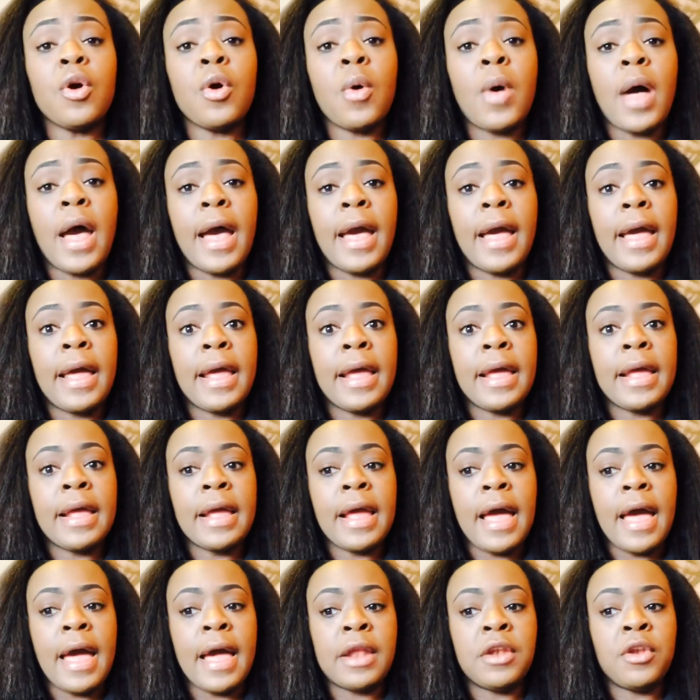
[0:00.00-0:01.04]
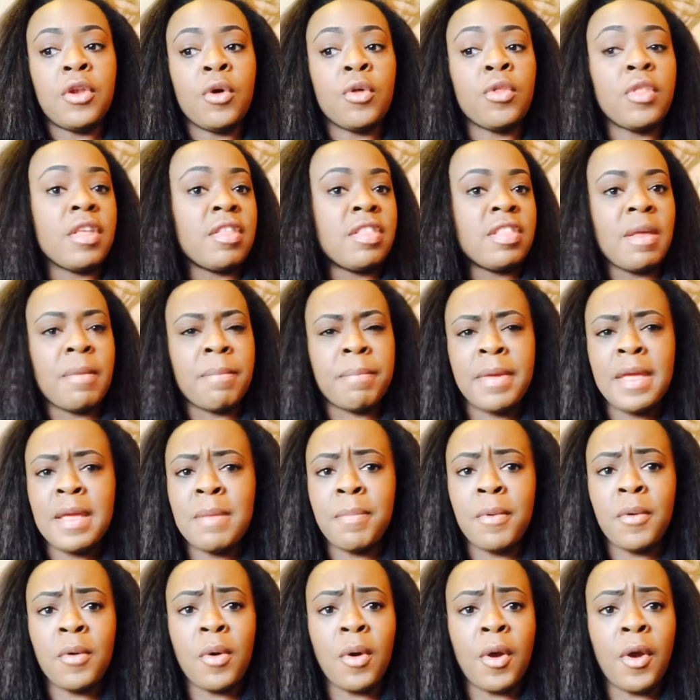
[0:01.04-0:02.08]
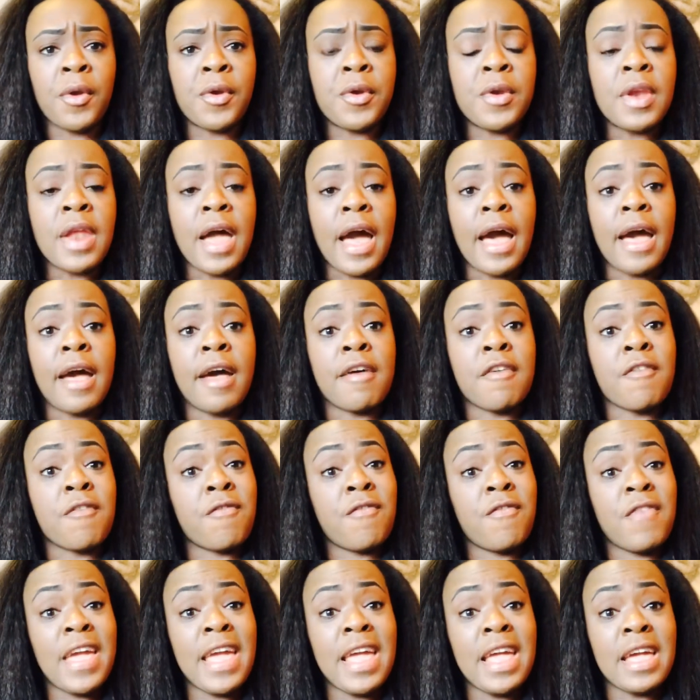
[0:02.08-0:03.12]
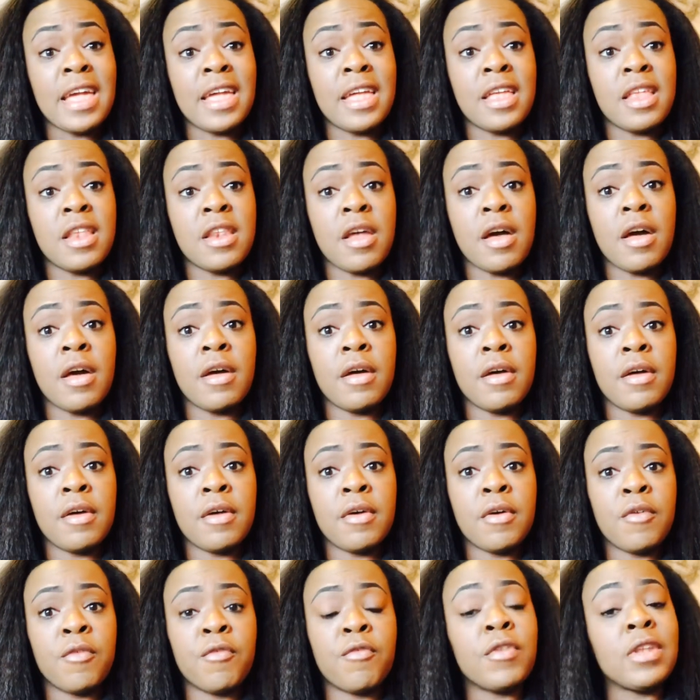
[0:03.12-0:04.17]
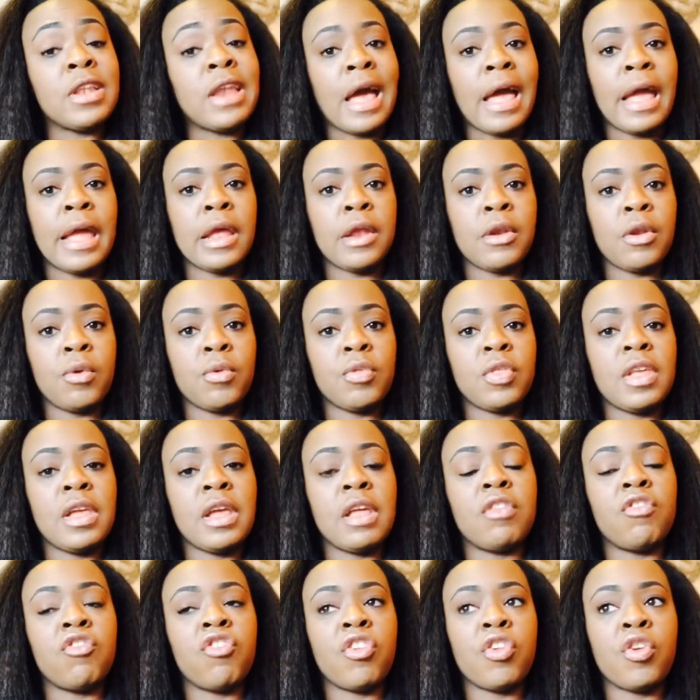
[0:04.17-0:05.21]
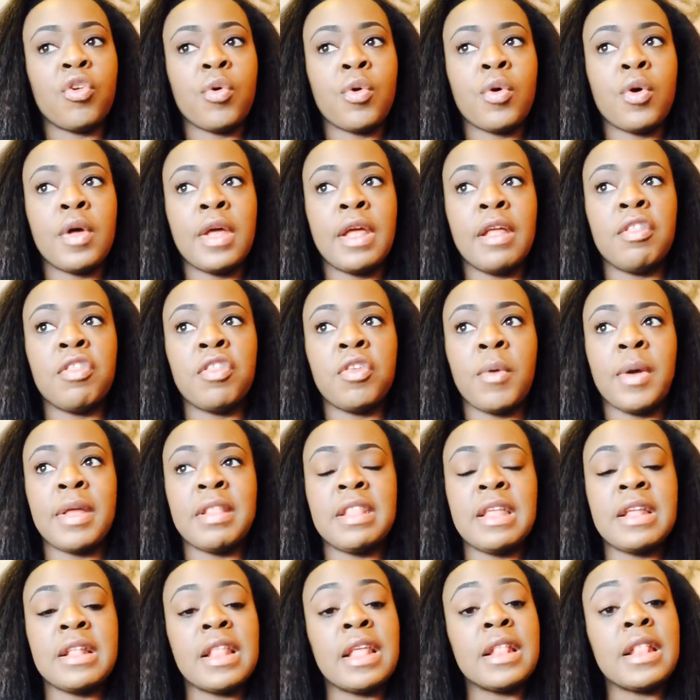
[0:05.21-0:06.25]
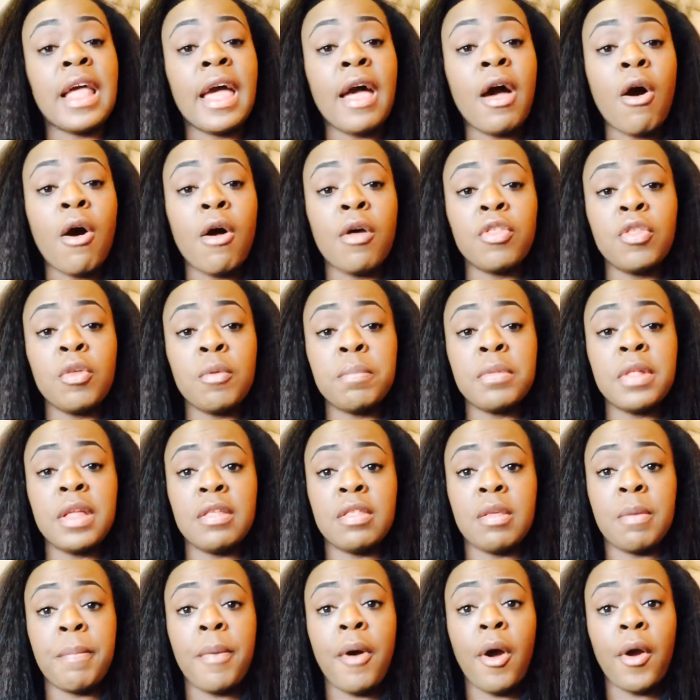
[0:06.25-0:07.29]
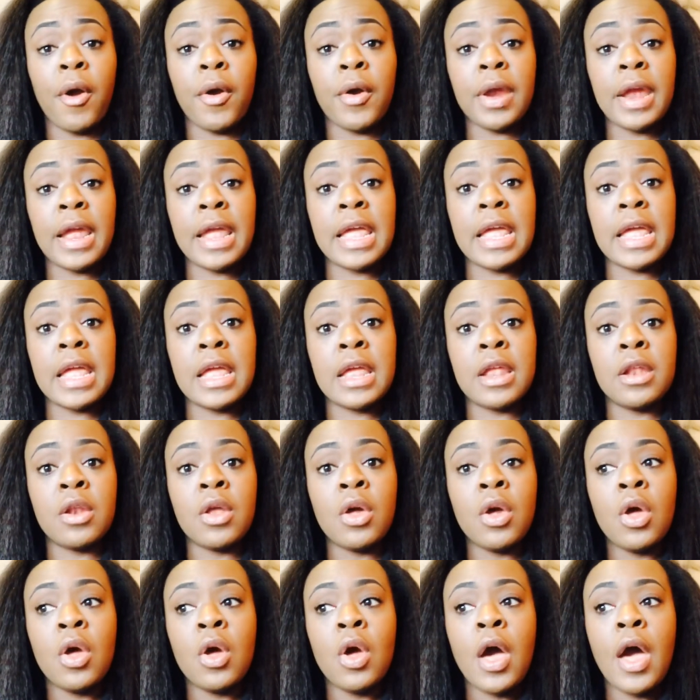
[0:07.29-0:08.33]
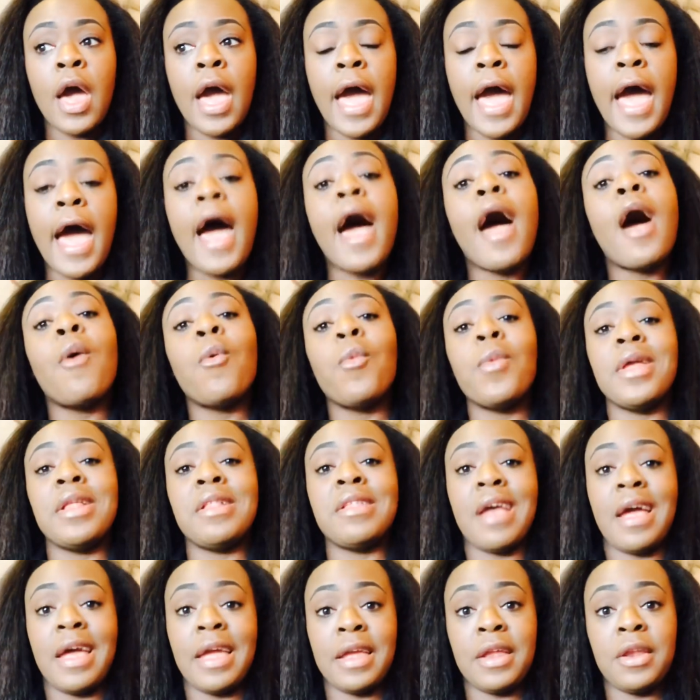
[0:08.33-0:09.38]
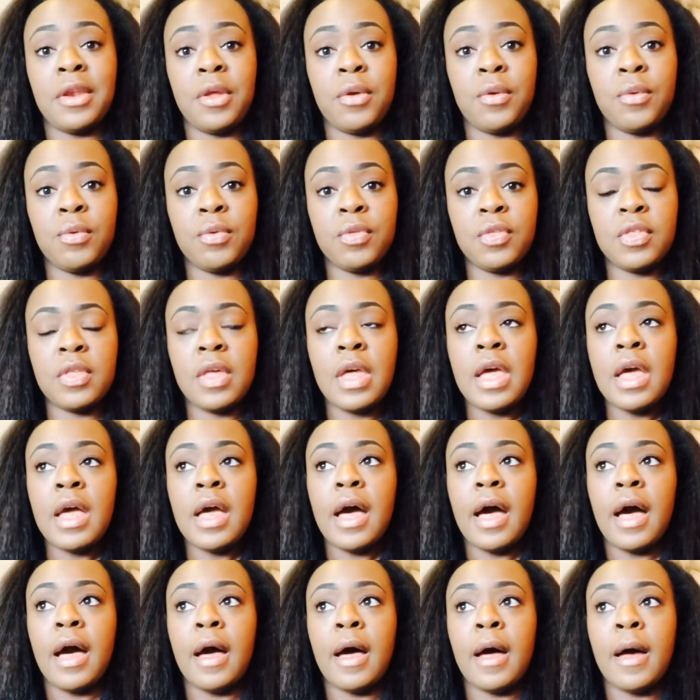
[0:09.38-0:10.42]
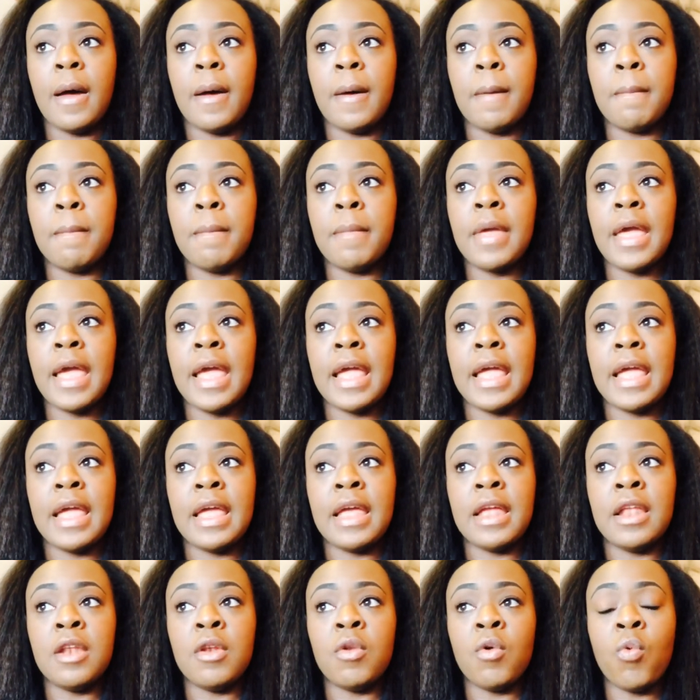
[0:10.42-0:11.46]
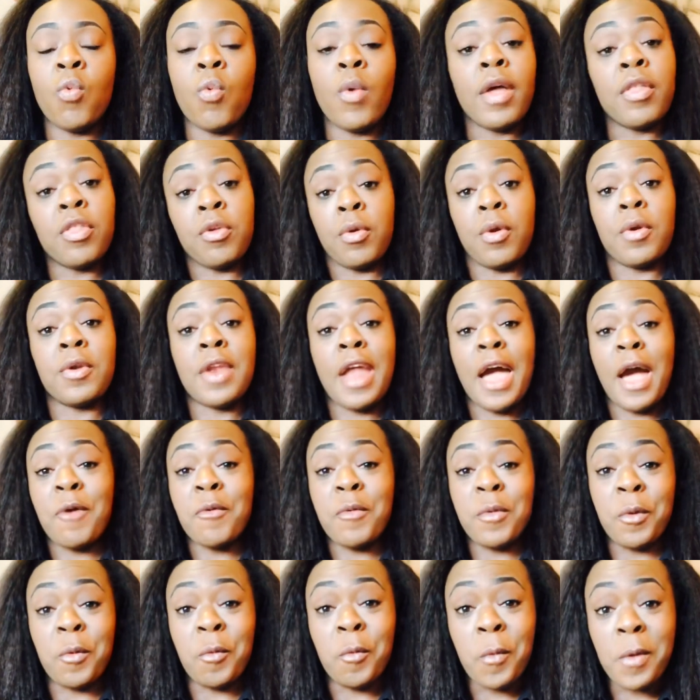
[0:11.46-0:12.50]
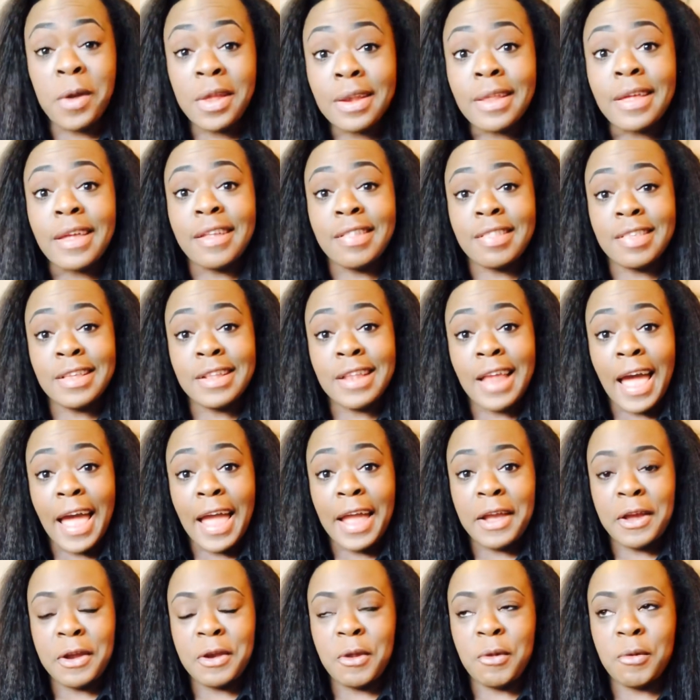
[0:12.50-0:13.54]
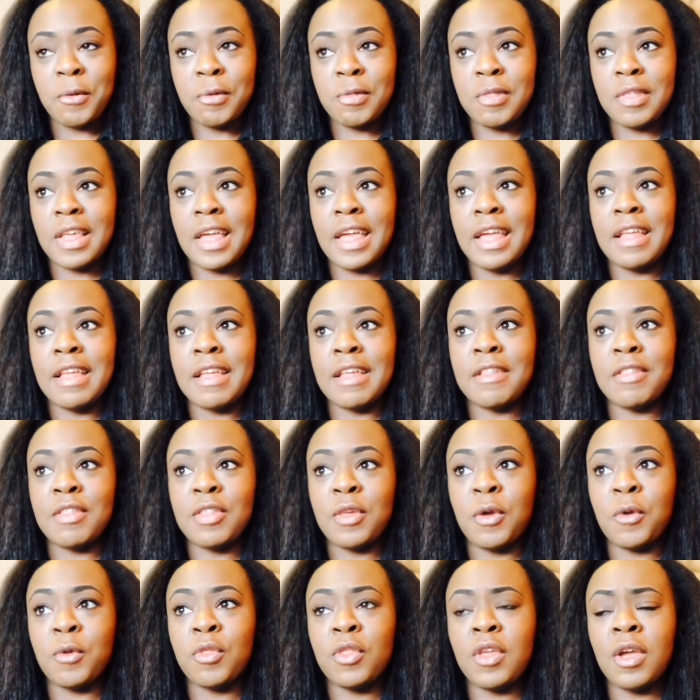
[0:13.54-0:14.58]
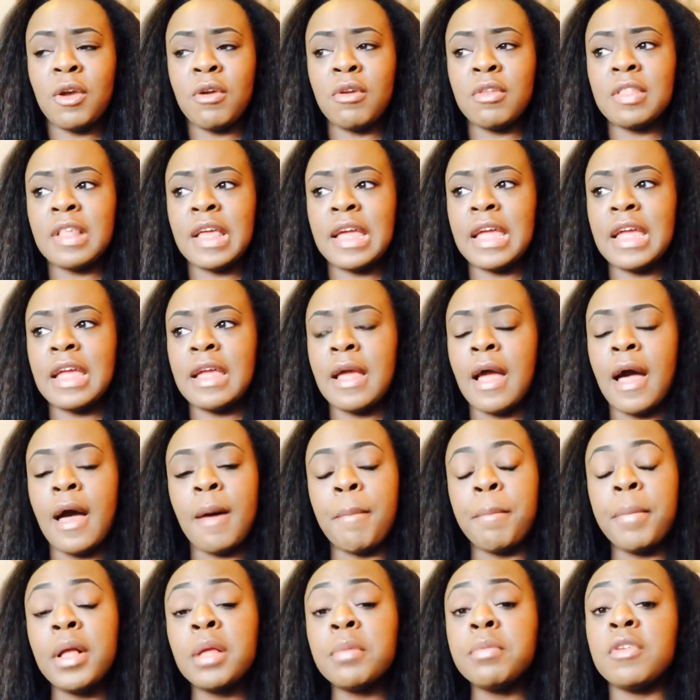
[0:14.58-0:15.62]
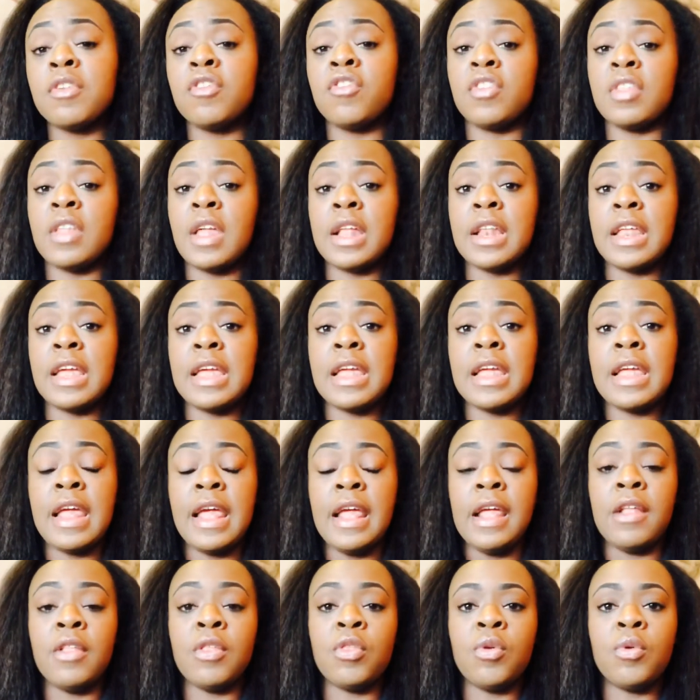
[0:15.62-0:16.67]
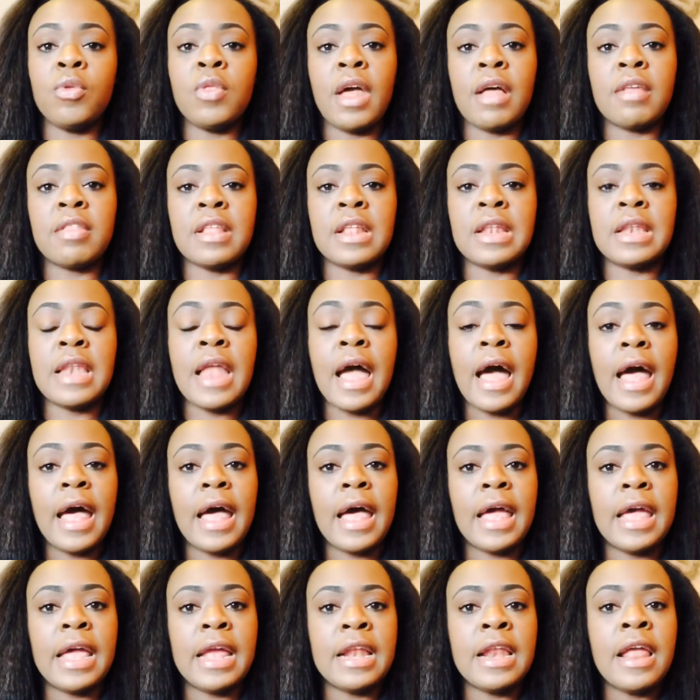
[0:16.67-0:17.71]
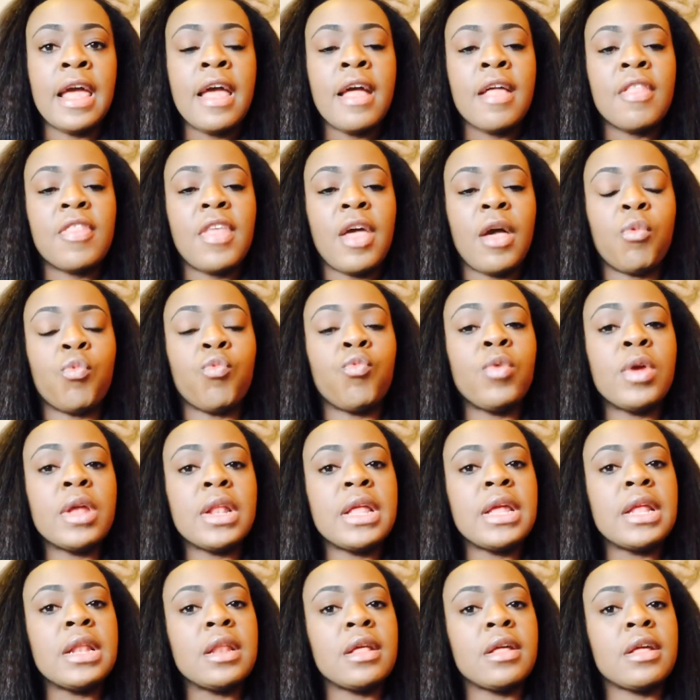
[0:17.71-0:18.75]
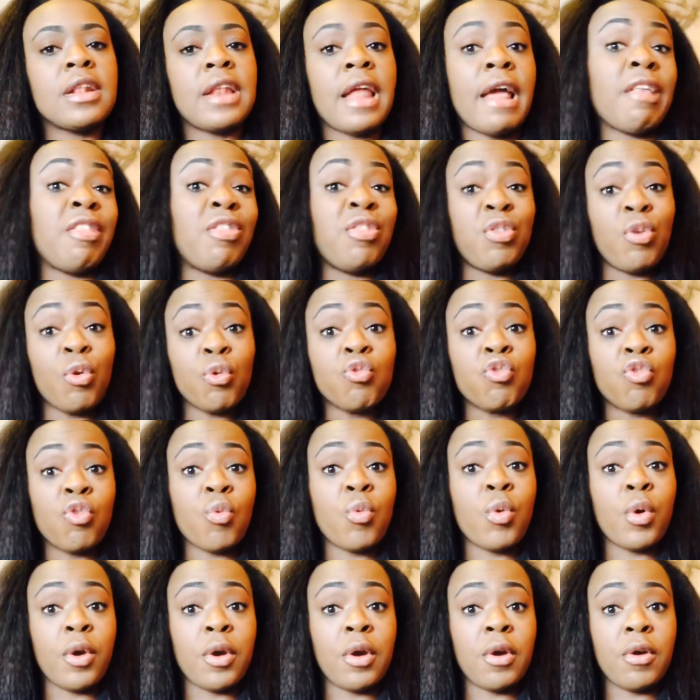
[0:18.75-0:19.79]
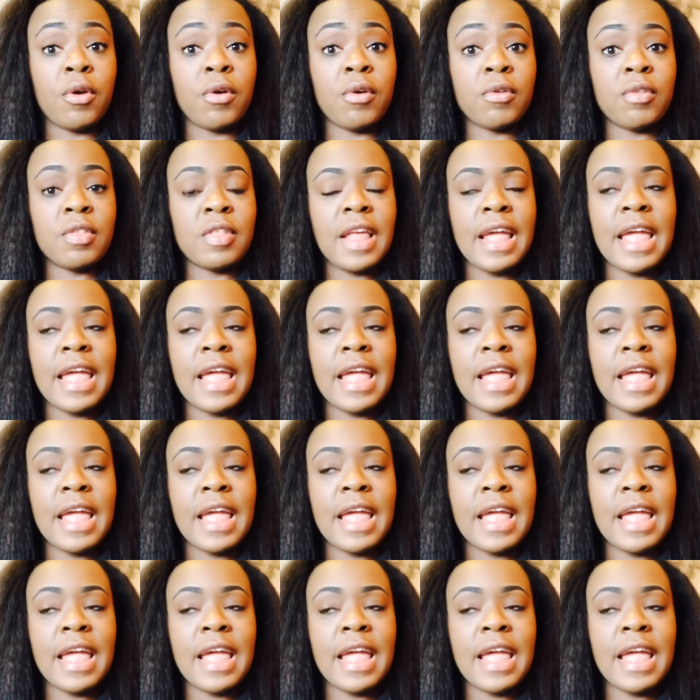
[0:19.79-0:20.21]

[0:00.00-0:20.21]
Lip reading: I know that some people are not a fan of diagnosing in general. And so I think that also plays a part in how we diagnose and whether or not we're willing to diagnose. And so there's a published study in 2009 that really looked at social workers.